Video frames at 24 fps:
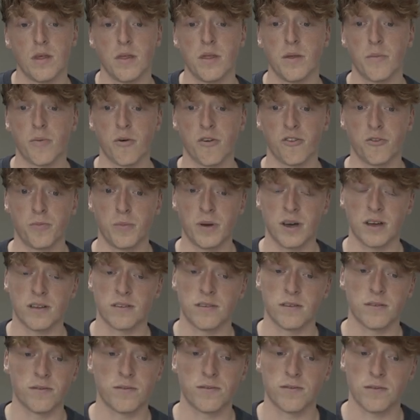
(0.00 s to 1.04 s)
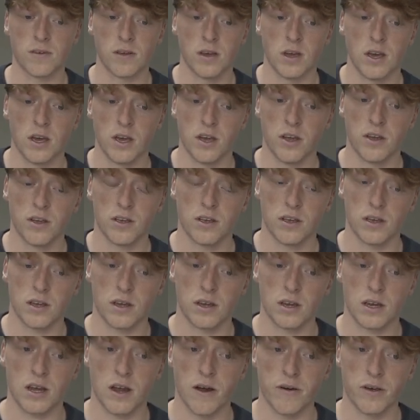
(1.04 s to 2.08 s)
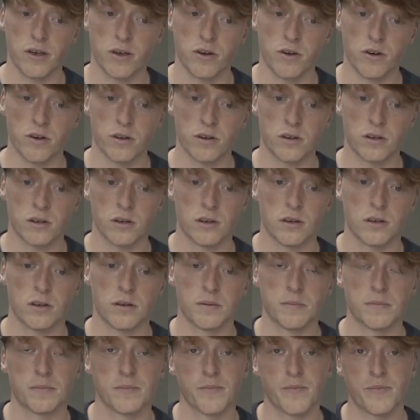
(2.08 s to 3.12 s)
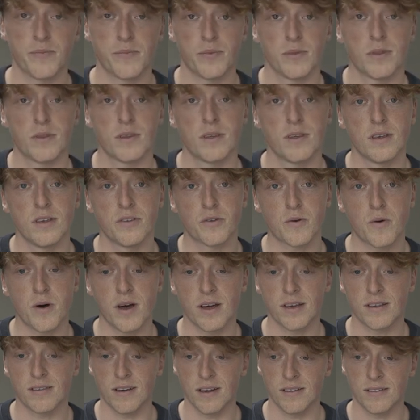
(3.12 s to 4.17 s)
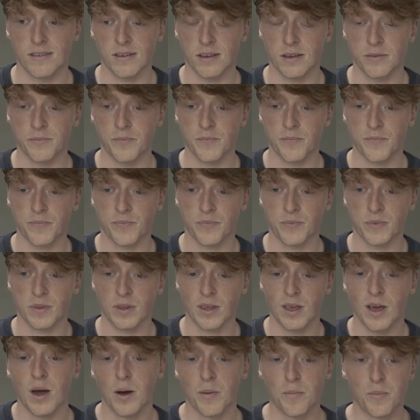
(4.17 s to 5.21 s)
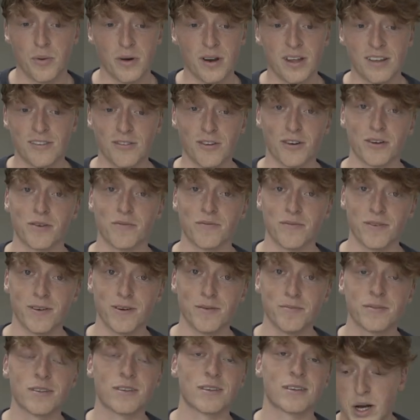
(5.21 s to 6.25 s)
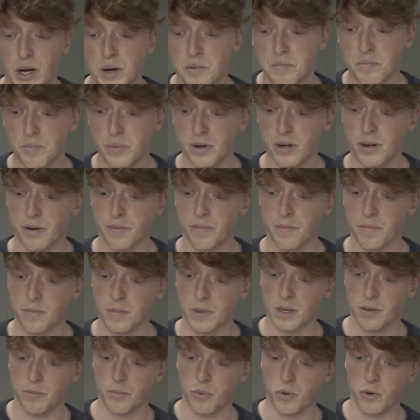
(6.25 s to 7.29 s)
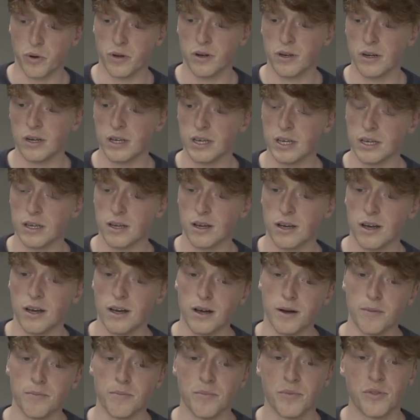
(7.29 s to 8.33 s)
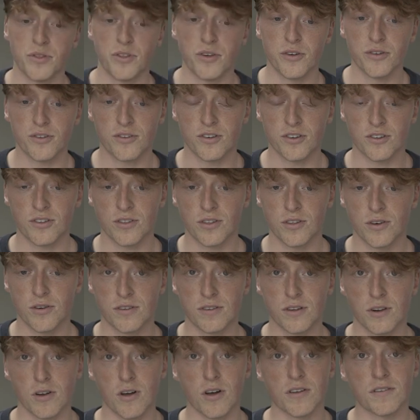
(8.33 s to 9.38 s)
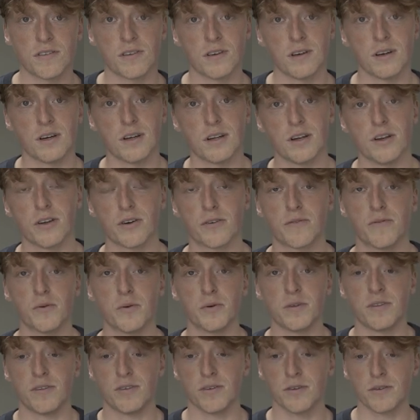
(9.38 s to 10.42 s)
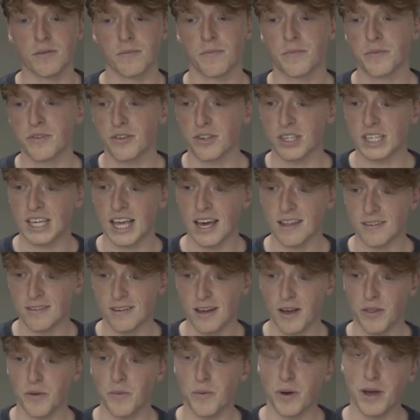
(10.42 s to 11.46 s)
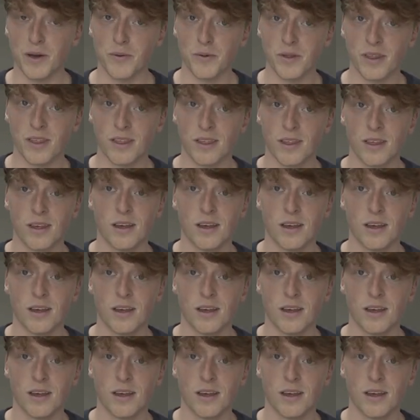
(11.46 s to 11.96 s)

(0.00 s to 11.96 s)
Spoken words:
the prospect of carrying on is quite exciting. But it's not confirmed. But importantly, there is a lot to look forward to. Just get this out of the way with.